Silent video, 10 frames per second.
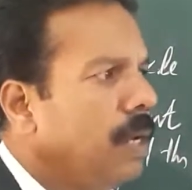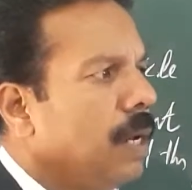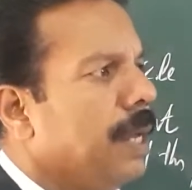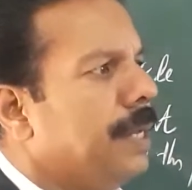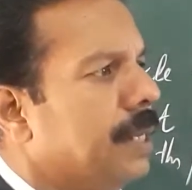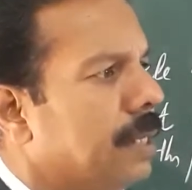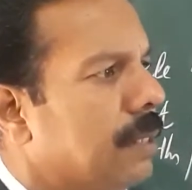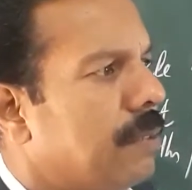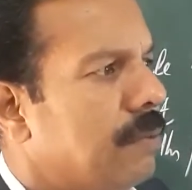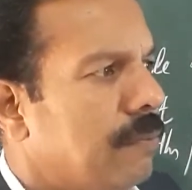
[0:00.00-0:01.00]

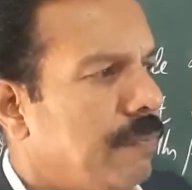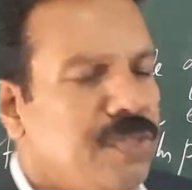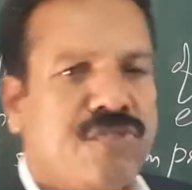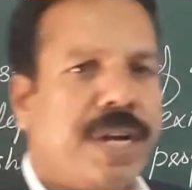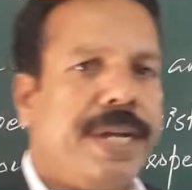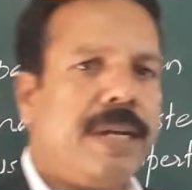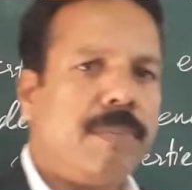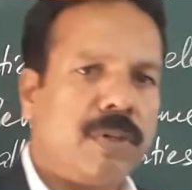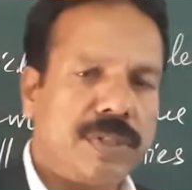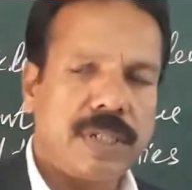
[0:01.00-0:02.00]
And we studied
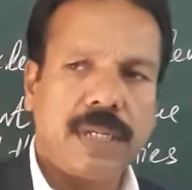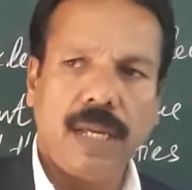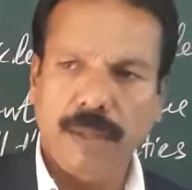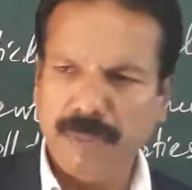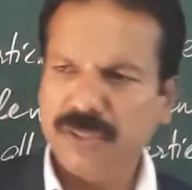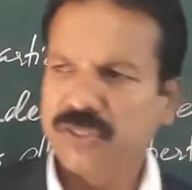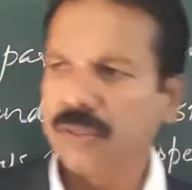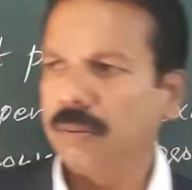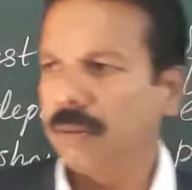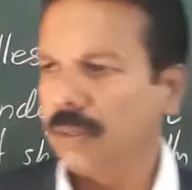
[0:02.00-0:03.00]
about
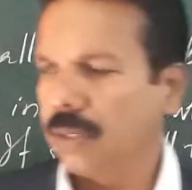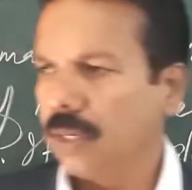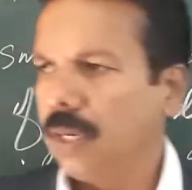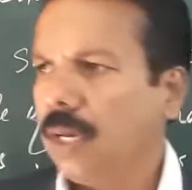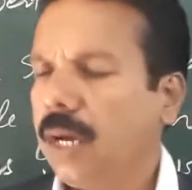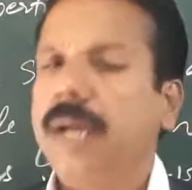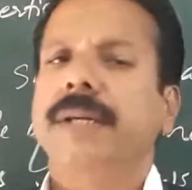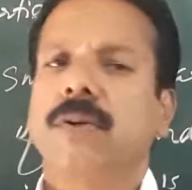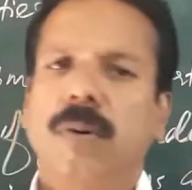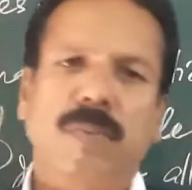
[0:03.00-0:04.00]
elements and
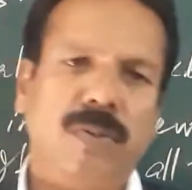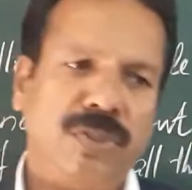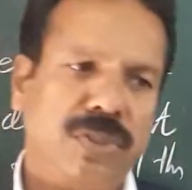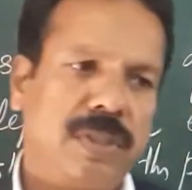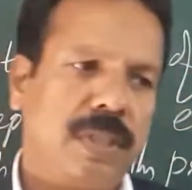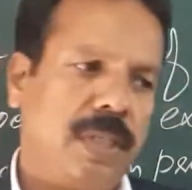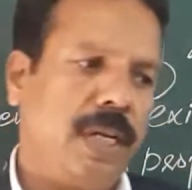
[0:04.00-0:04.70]
compounds.